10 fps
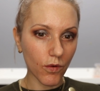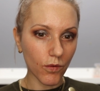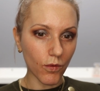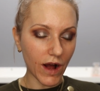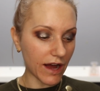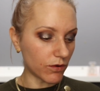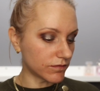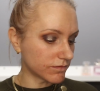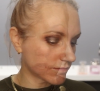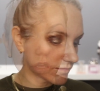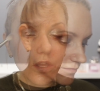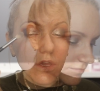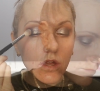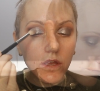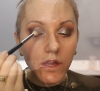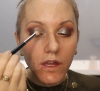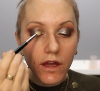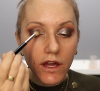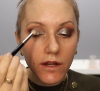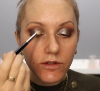Wow.
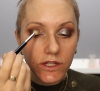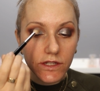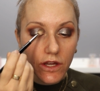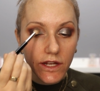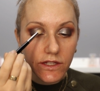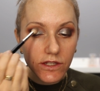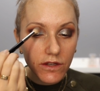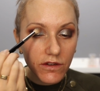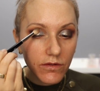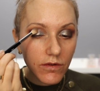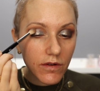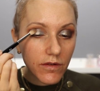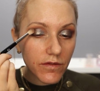And I'm just going to